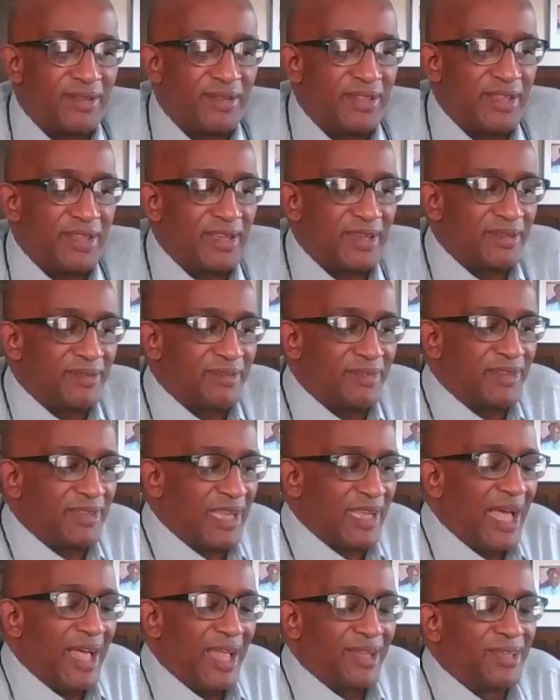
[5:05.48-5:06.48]
the
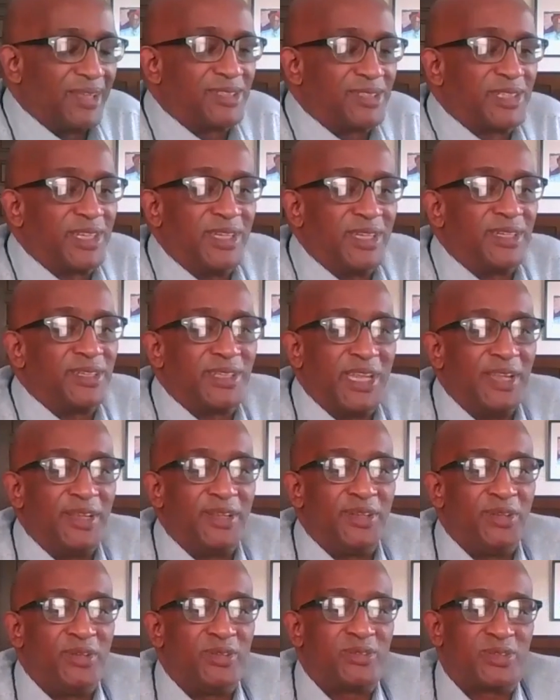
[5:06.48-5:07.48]
college
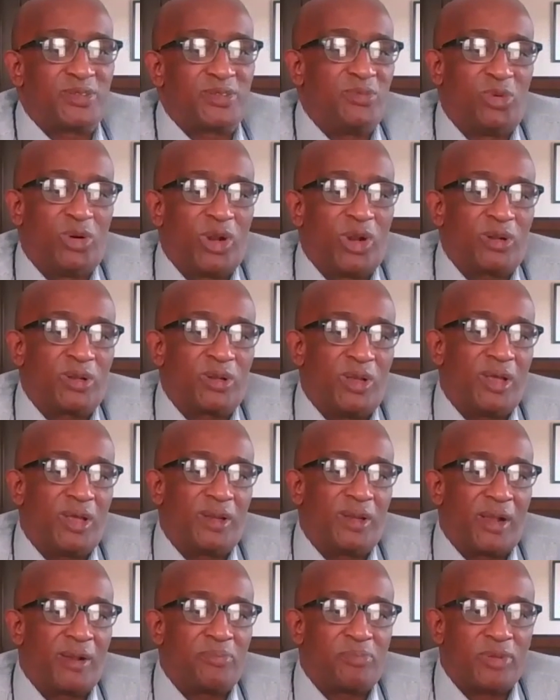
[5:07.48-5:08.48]
continues to work
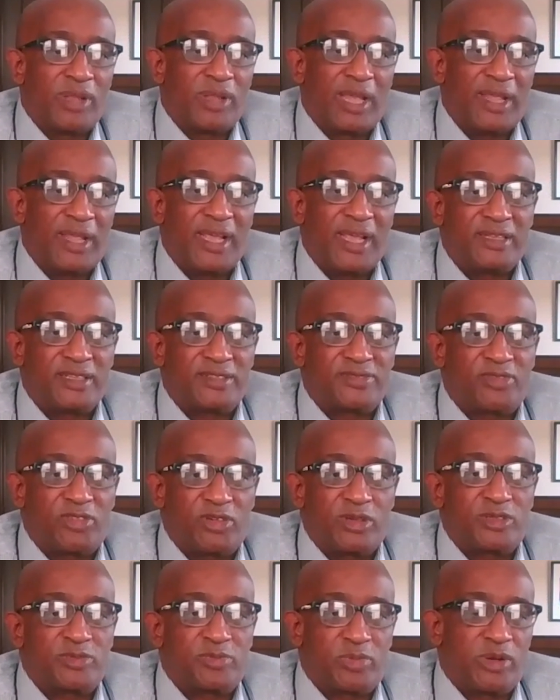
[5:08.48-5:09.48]
on our plans
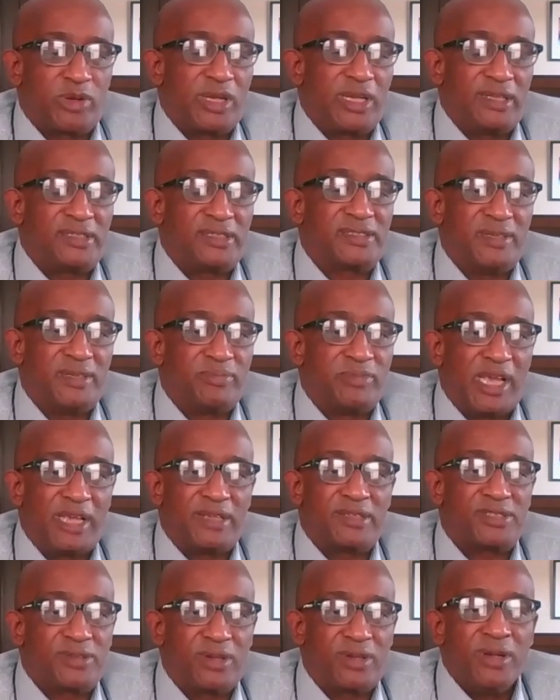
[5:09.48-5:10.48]
for spring
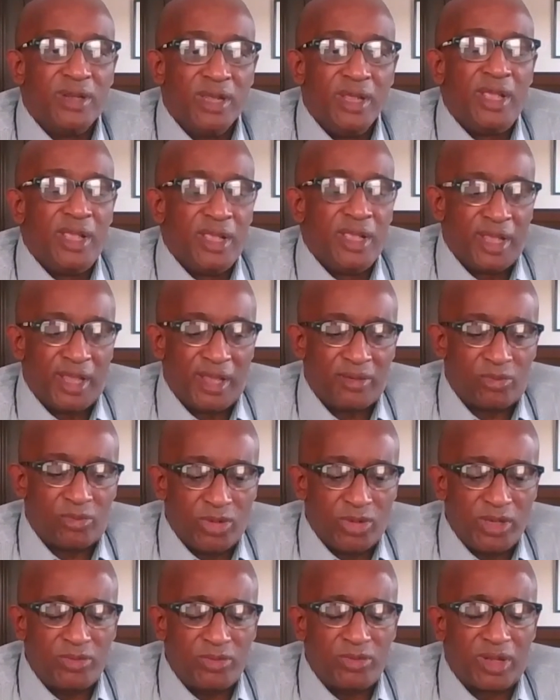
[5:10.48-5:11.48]
semester, and
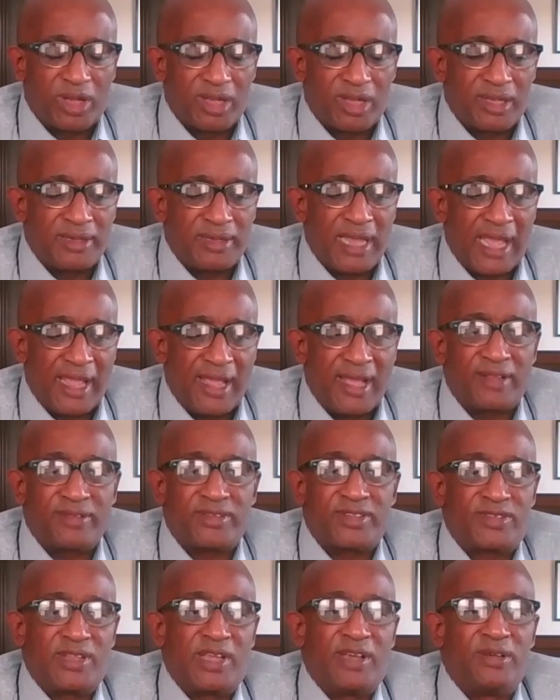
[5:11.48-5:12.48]
we will
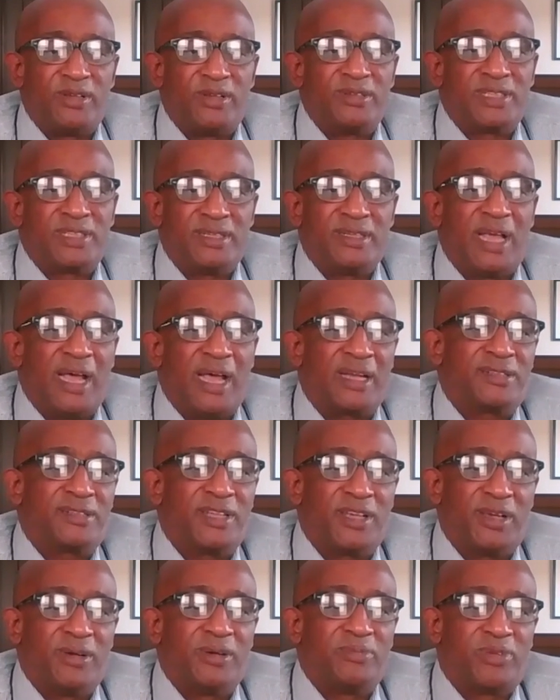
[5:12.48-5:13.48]
announce those in
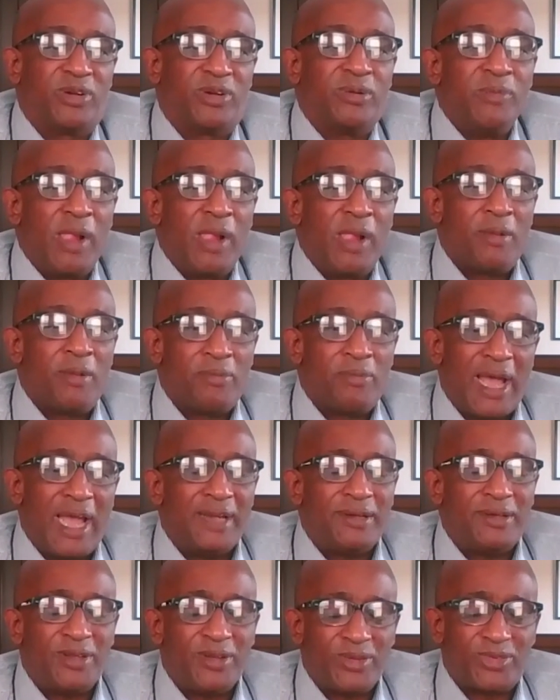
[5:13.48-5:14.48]
October. But
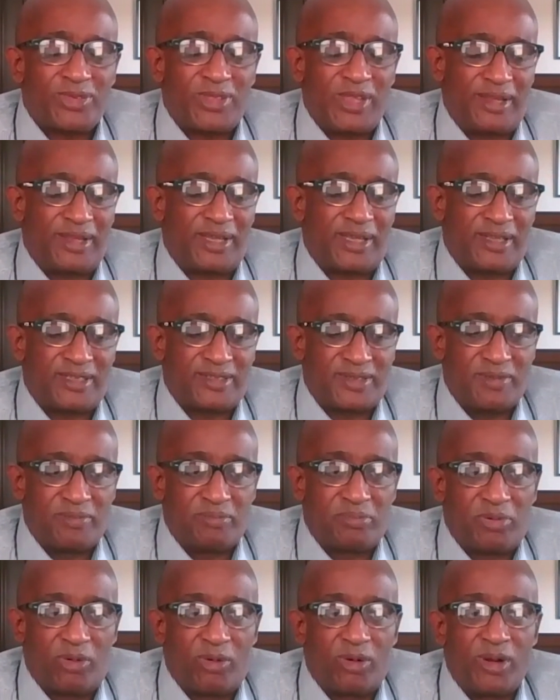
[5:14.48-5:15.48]
I do think it's
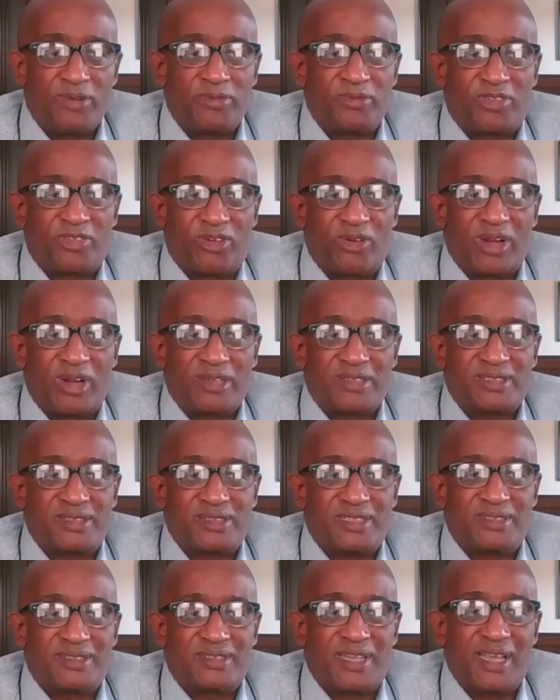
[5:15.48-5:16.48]
important for us
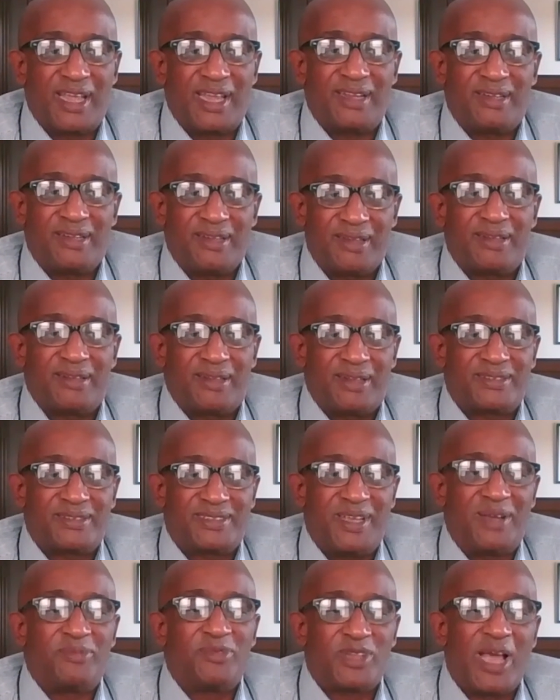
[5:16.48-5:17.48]
to take
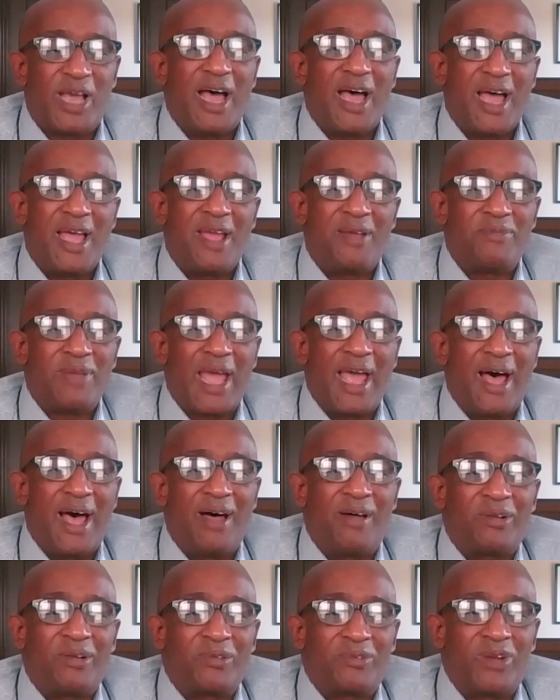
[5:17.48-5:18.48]
some time
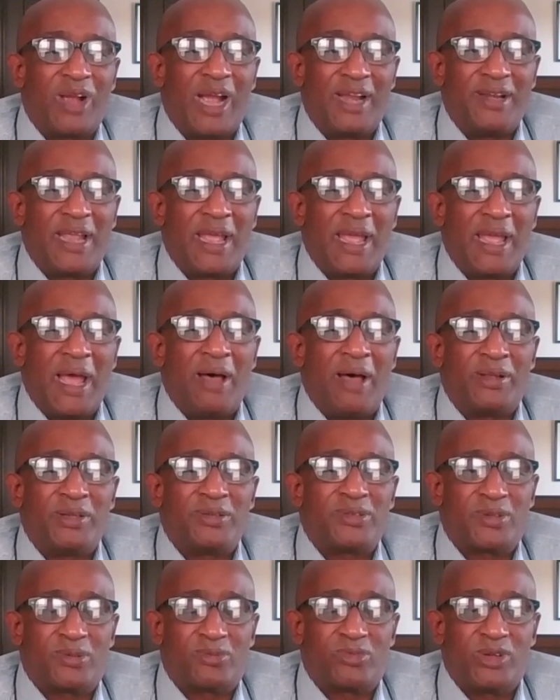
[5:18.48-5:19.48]
out right now
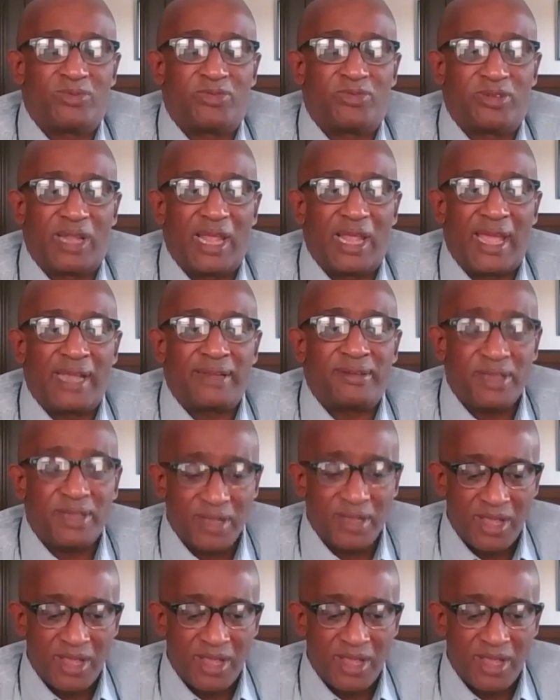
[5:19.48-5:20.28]
and to reflect.